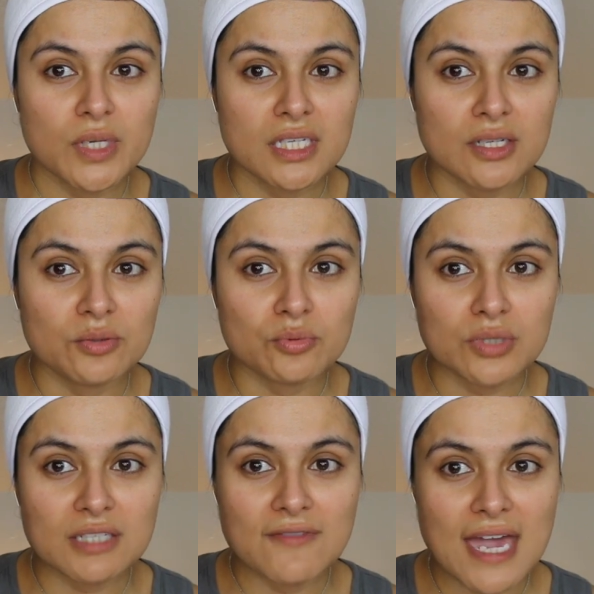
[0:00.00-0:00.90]
been
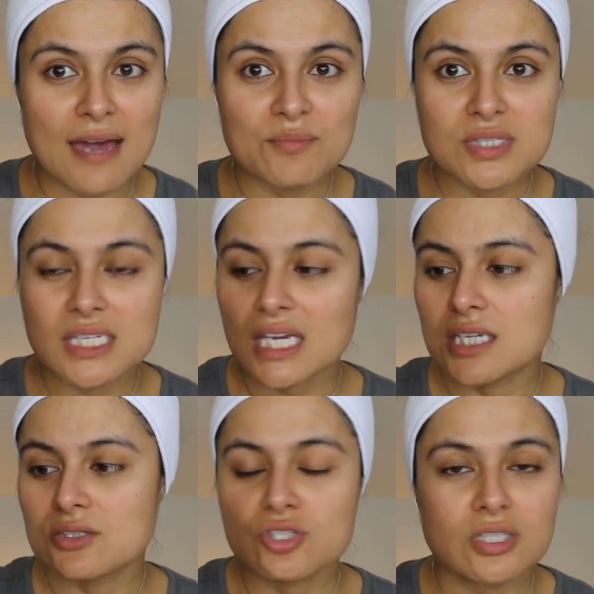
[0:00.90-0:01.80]
revamped
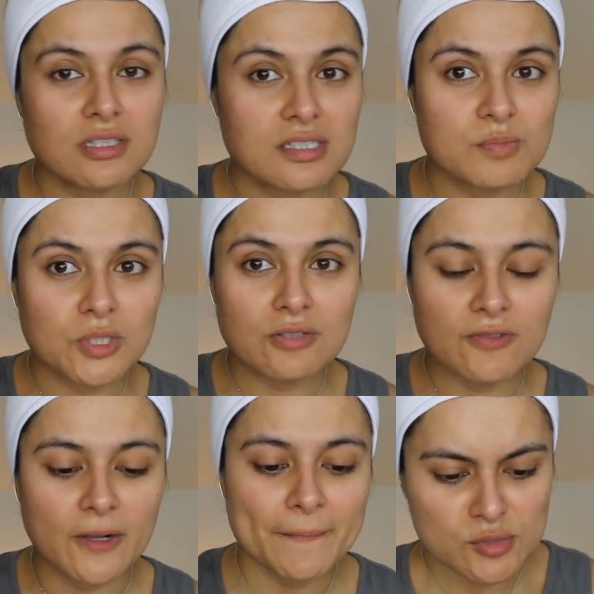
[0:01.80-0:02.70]
and she looks
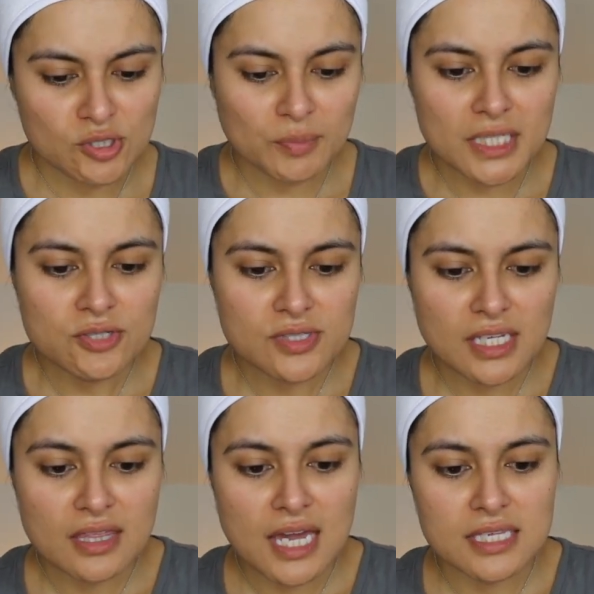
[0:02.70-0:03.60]
beautiful. So I'll be
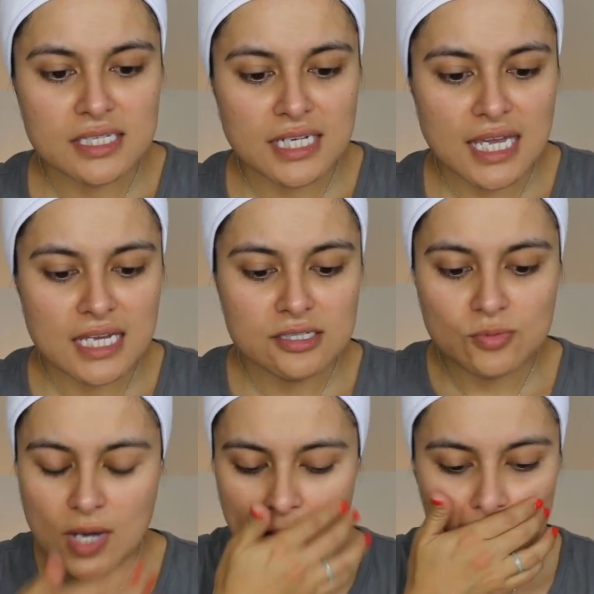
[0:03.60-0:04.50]
using that today as
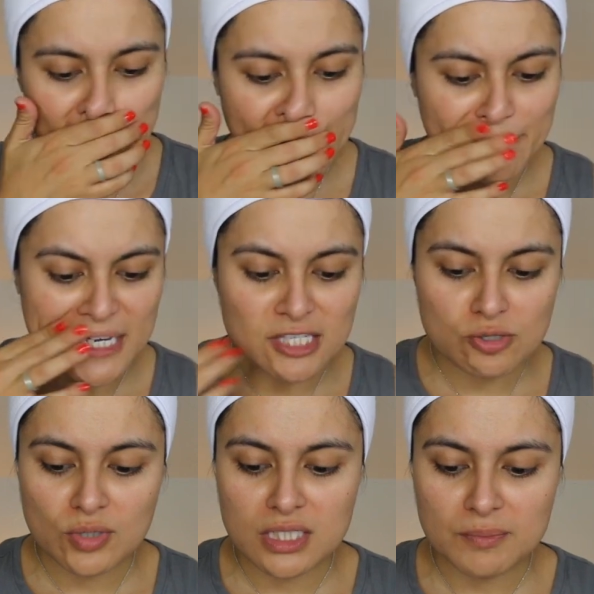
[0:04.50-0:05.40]
well. Um, I
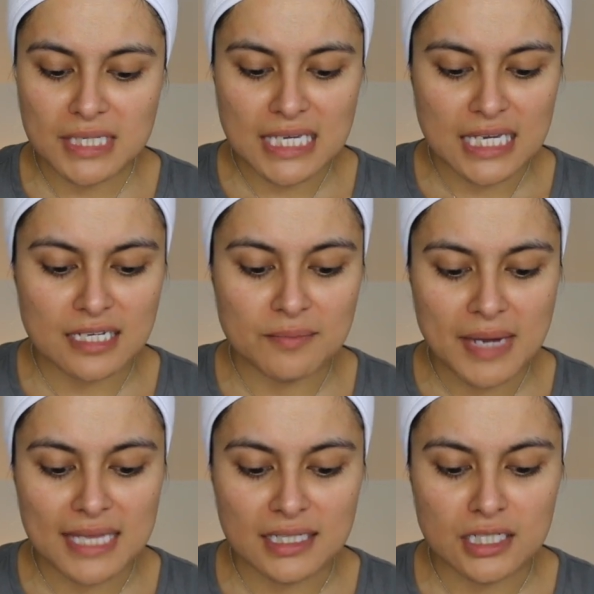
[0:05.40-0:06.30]
do want to begin
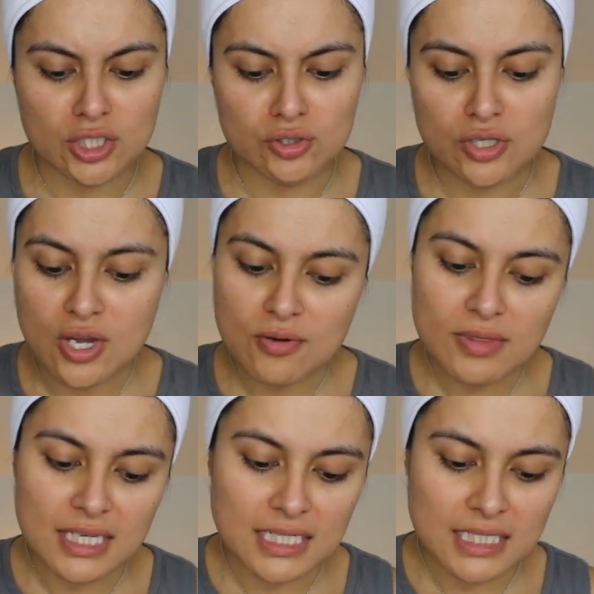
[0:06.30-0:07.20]
by letting you know
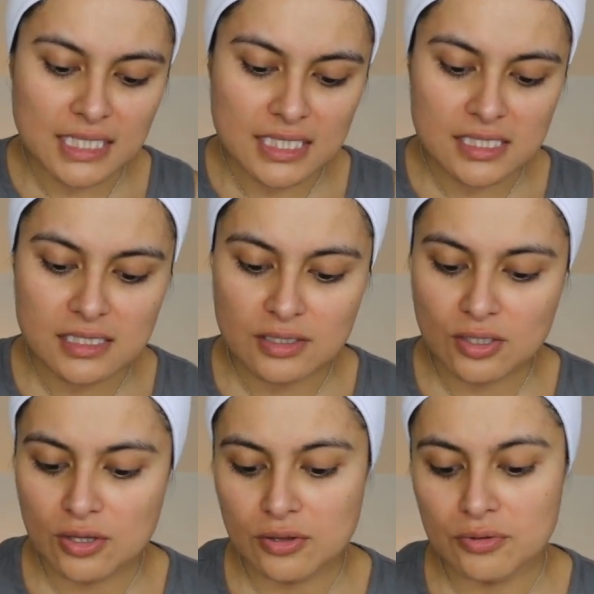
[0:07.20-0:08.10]
that it is
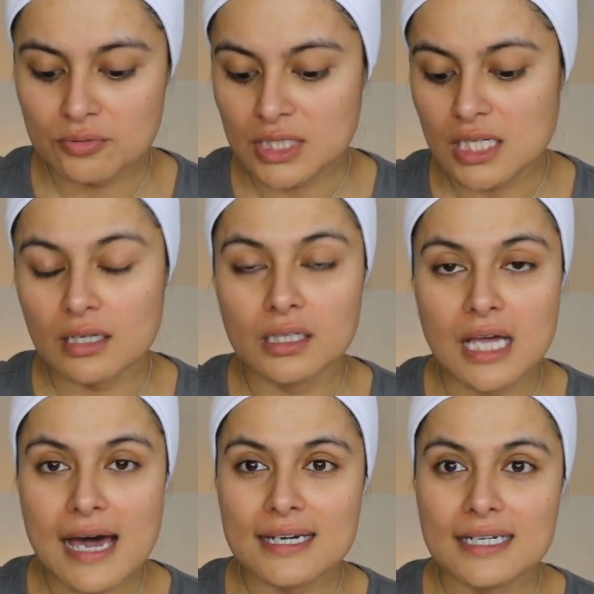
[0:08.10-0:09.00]
3
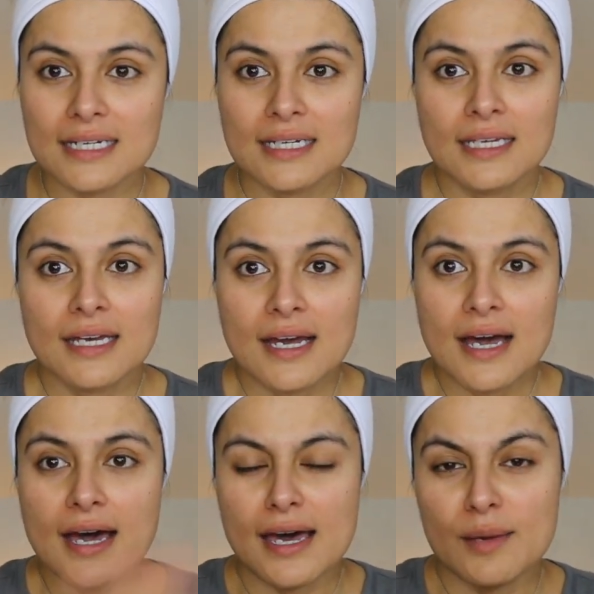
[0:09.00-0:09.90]
o'clock.
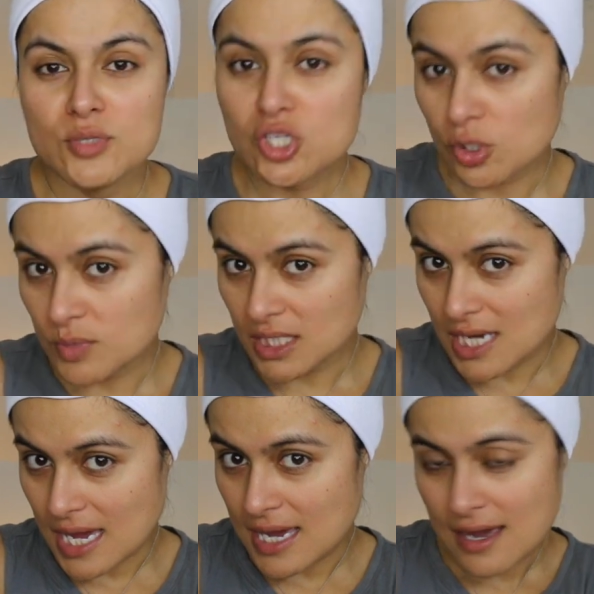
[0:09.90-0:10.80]
Um, Toby
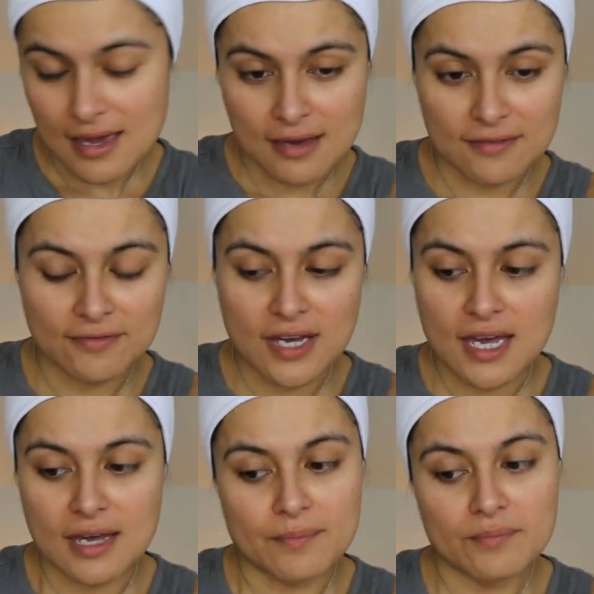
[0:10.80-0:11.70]
and I have
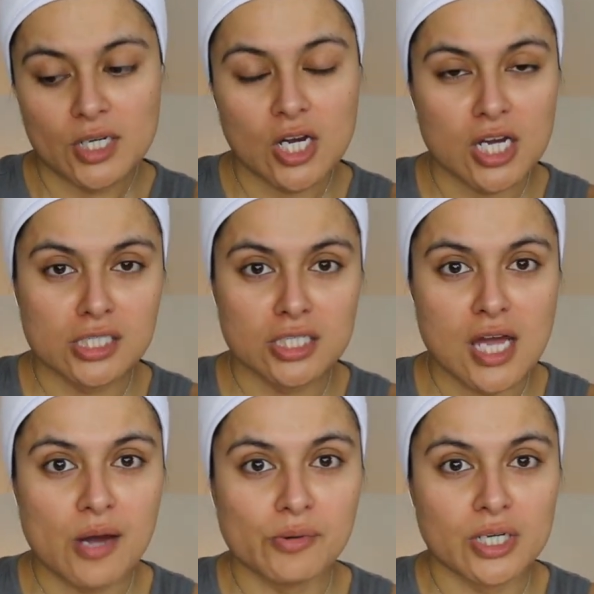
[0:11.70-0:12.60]
um, gone on
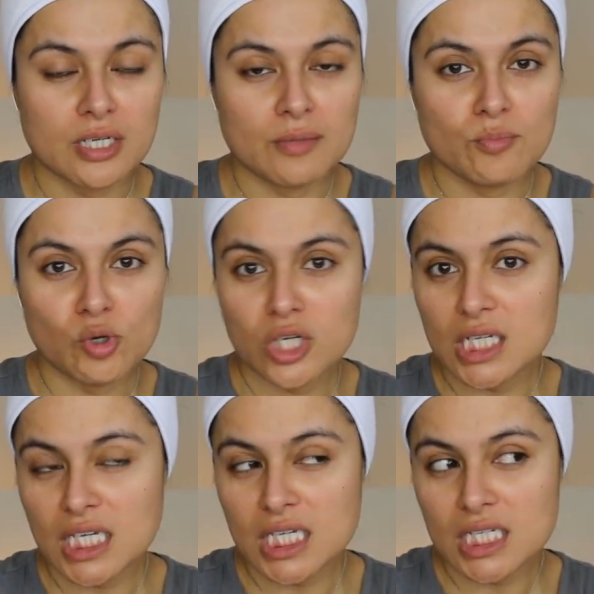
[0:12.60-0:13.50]
our
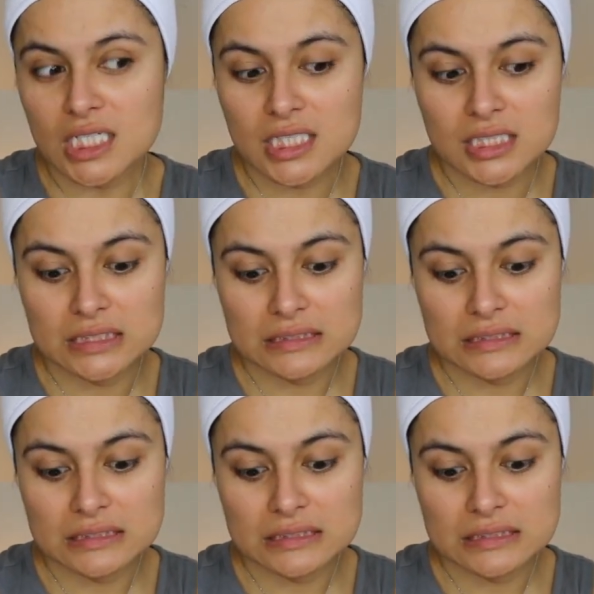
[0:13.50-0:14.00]
morning